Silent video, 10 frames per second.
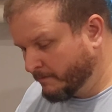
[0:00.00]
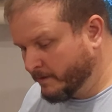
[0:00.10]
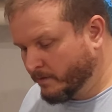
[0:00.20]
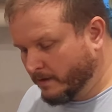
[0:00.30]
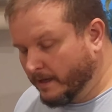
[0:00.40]
We're
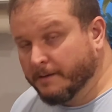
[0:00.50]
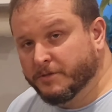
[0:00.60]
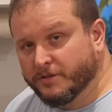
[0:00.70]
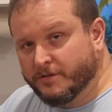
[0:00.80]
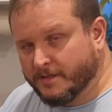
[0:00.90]
going to do our lime
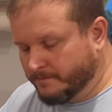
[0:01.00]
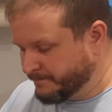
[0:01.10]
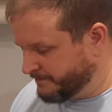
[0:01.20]
juice.